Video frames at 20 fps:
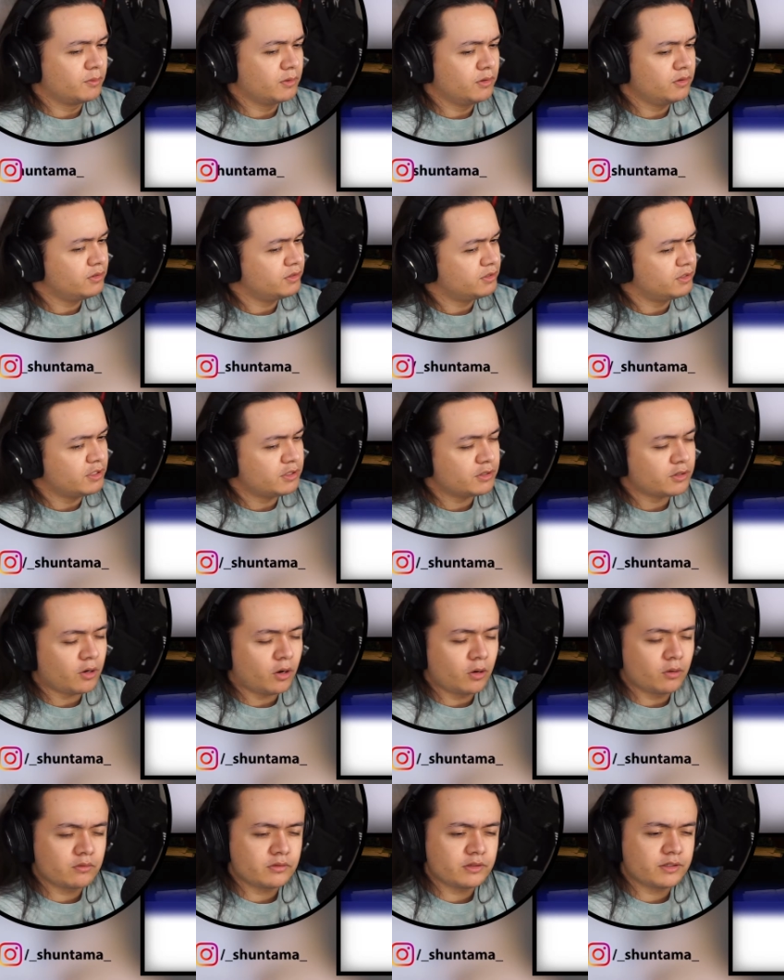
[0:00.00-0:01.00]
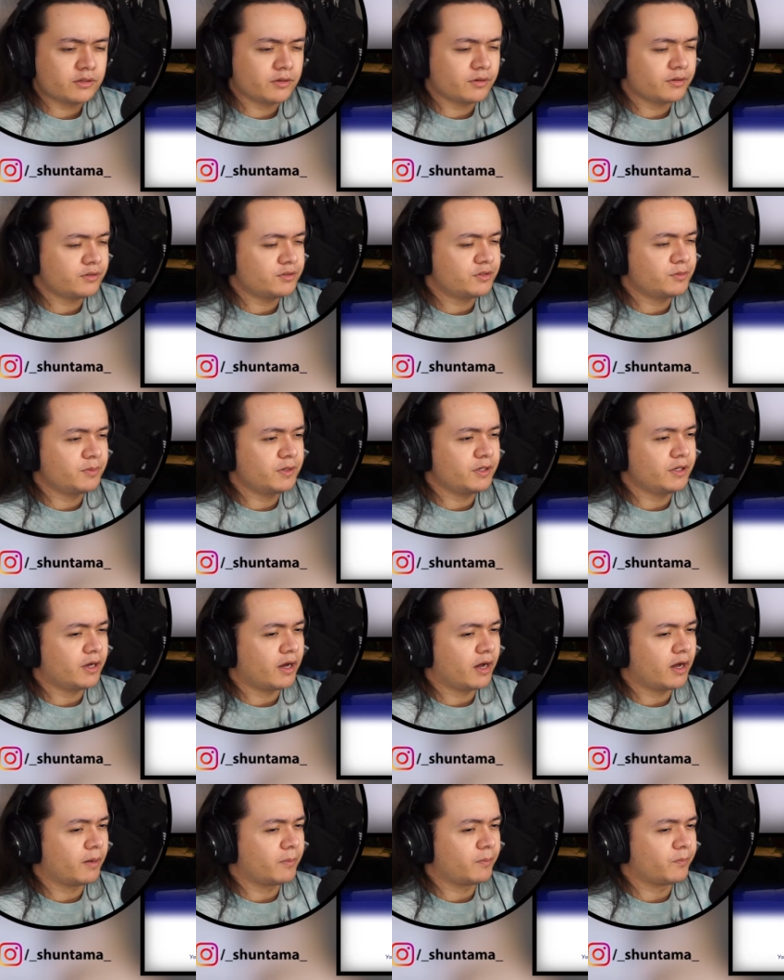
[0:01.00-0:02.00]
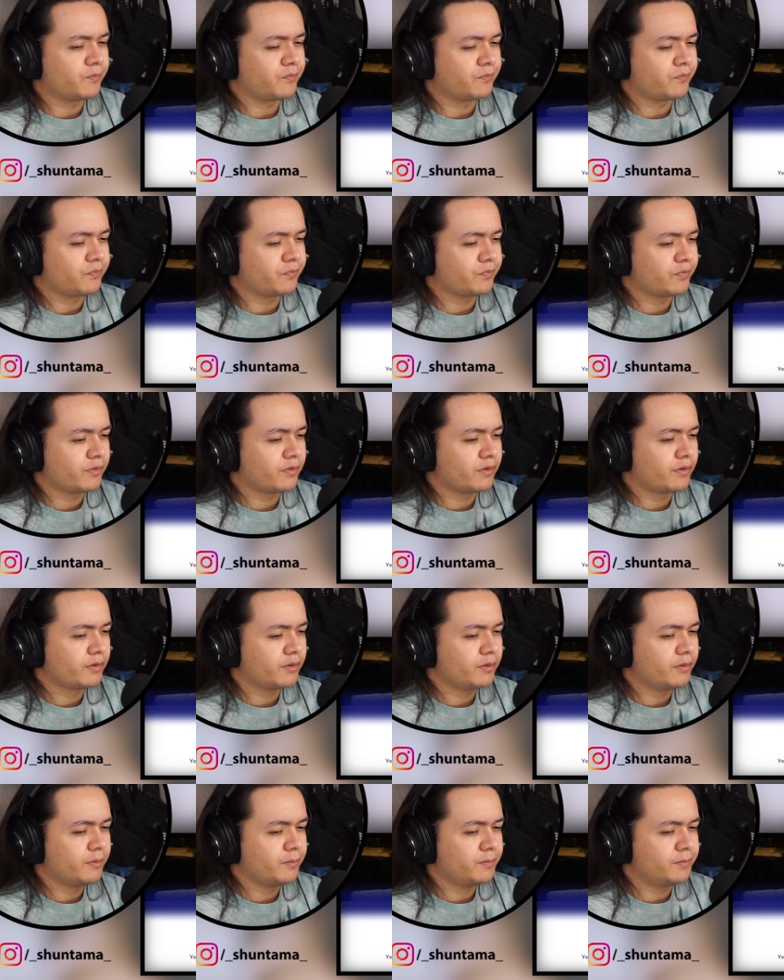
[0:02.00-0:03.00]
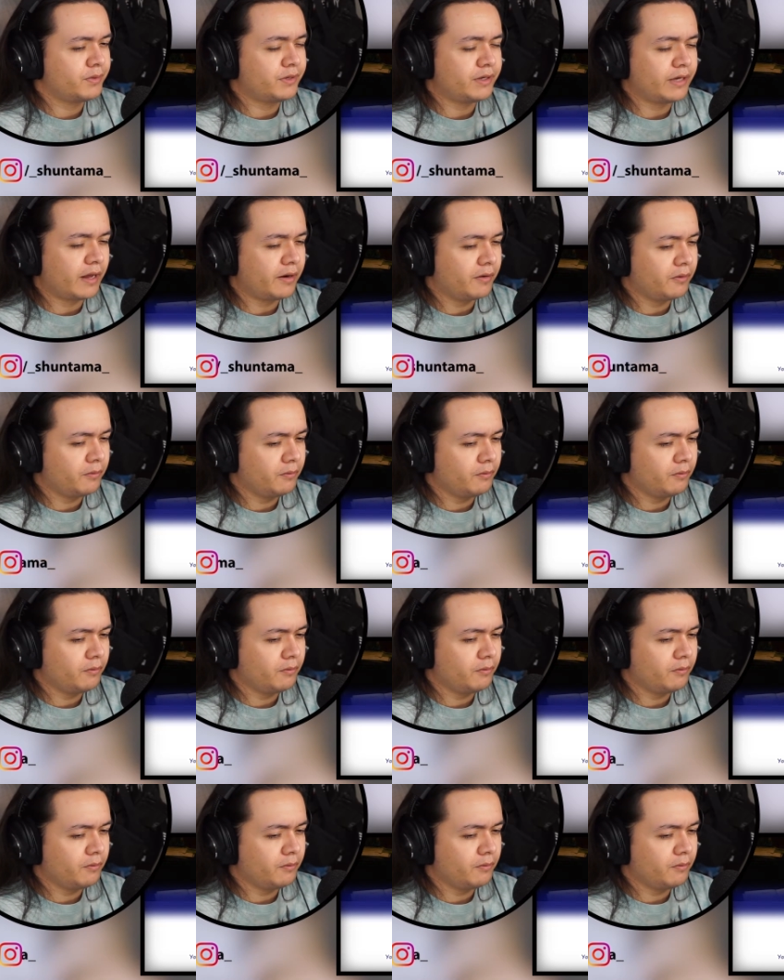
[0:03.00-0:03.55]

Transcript: Is this only going to be um, piano?